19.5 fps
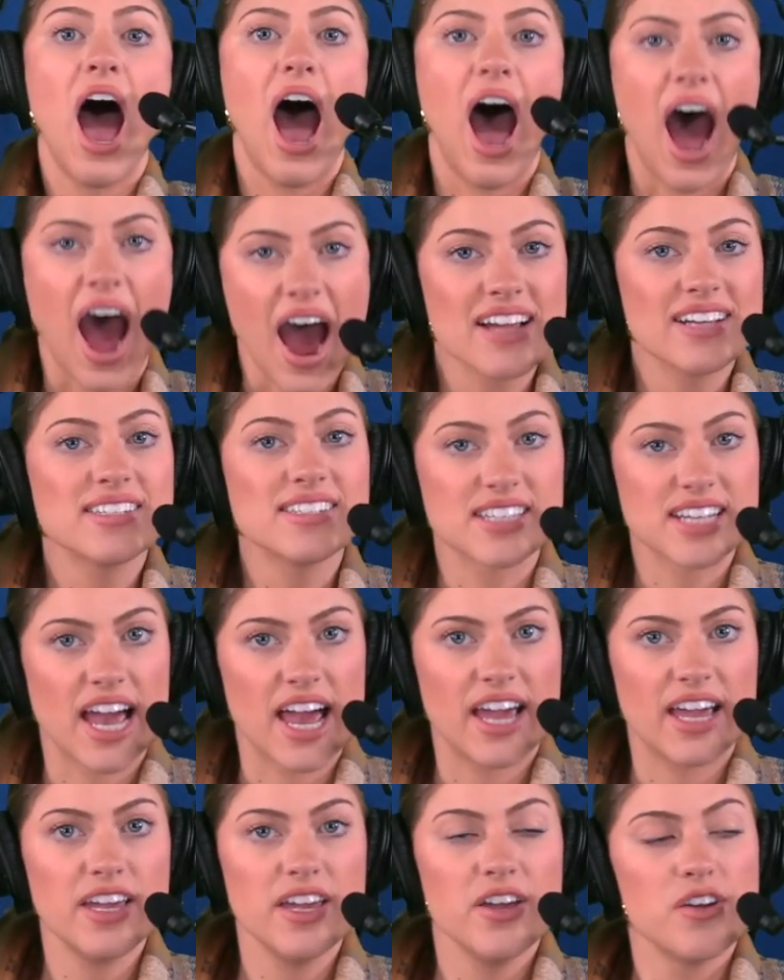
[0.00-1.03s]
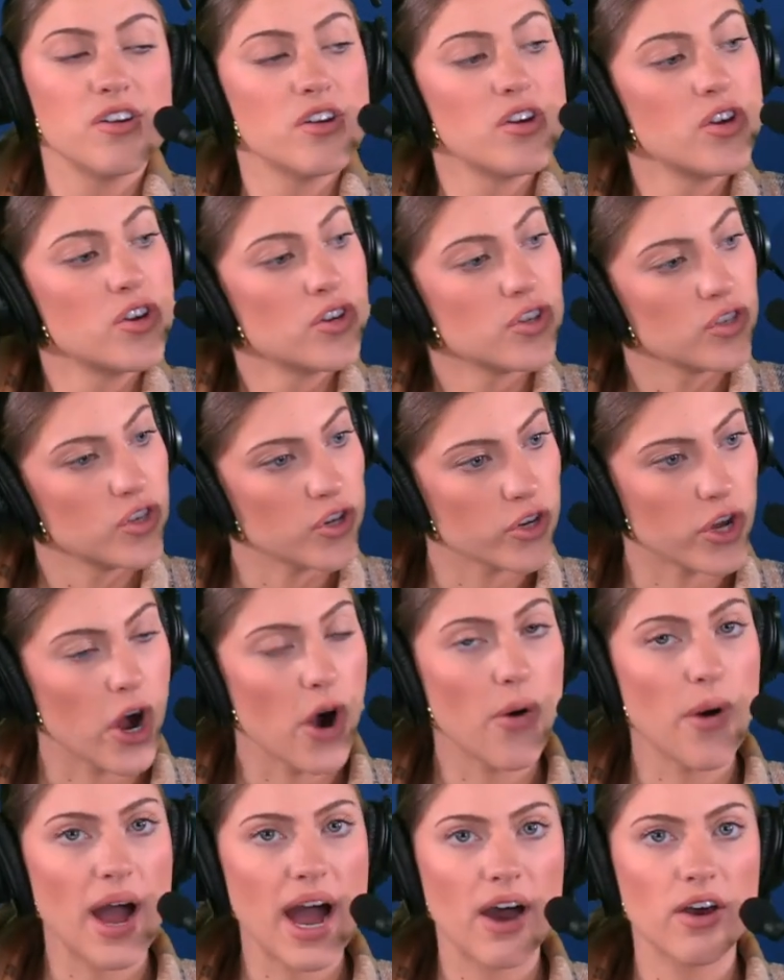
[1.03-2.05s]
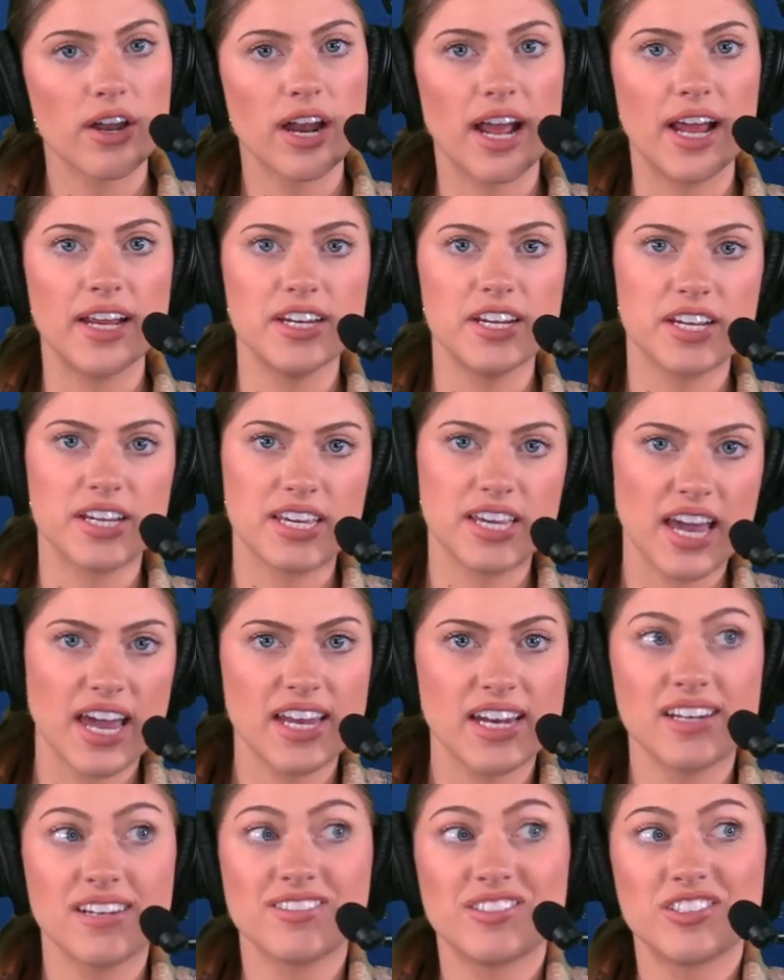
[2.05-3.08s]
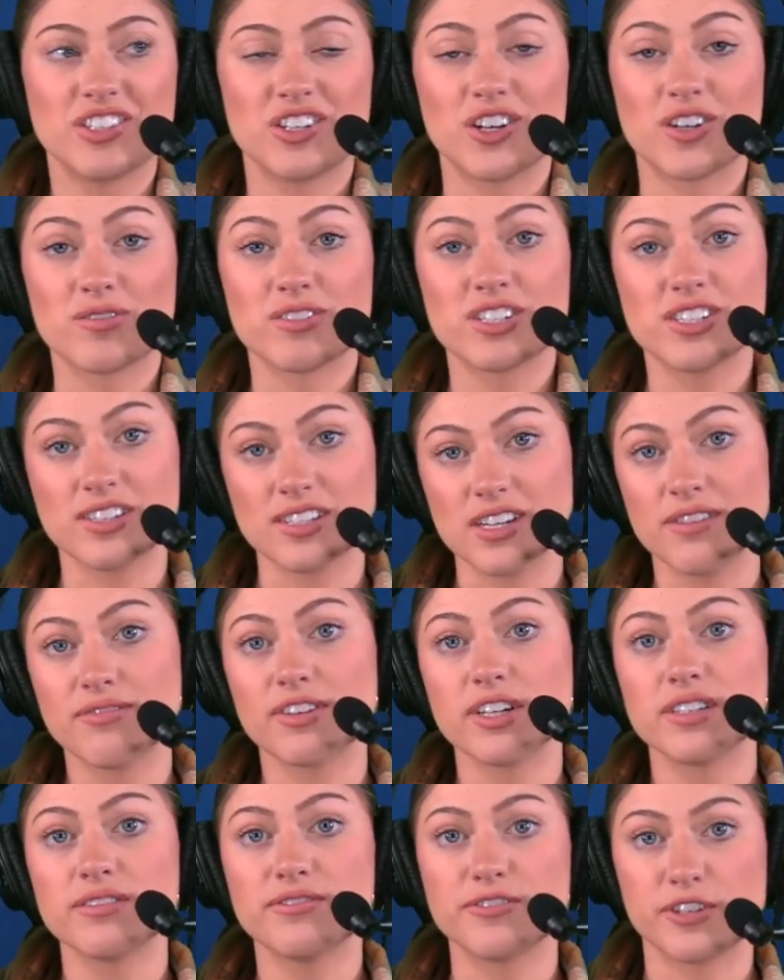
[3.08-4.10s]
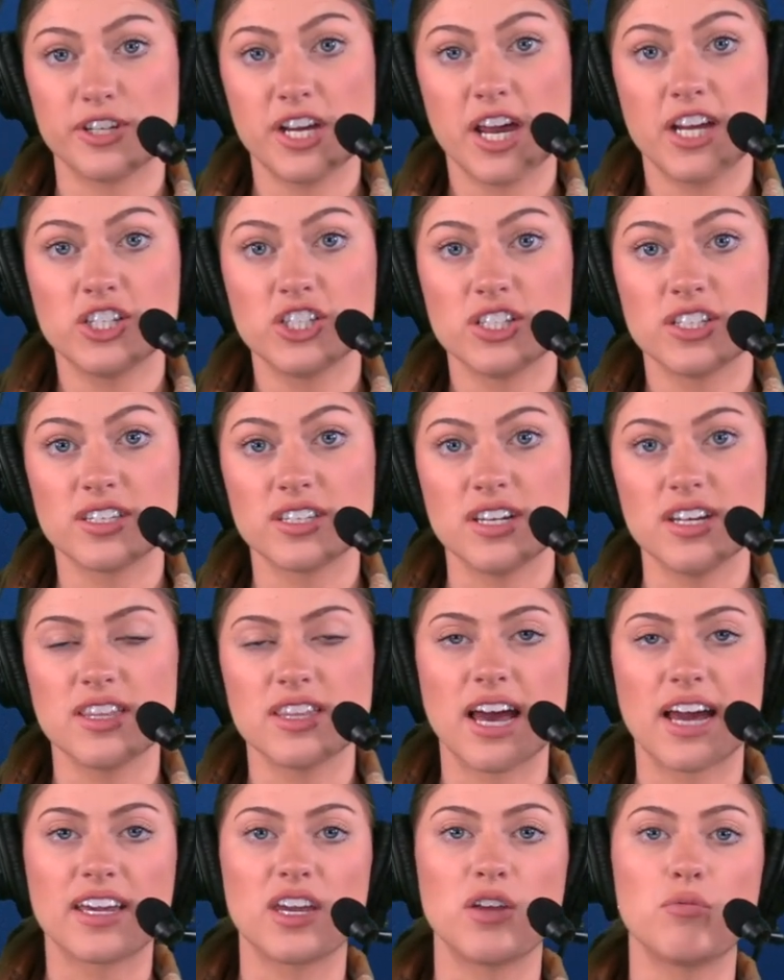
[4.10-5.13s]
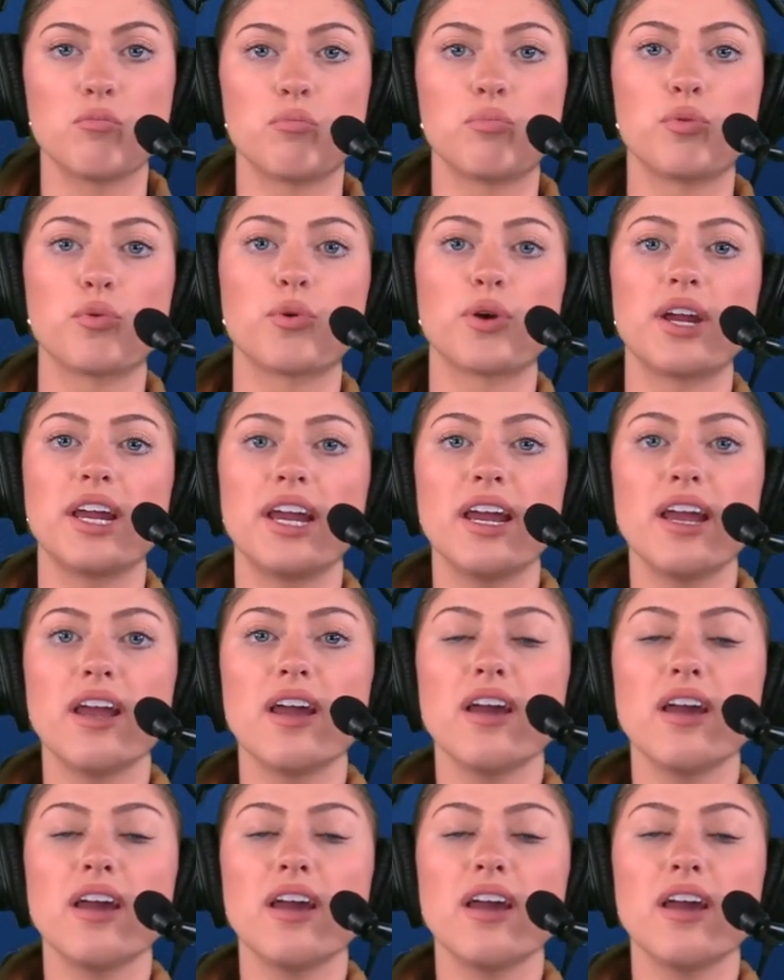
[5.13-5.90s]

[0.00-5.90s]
I say you go out and you get a receiver in free agency that can bring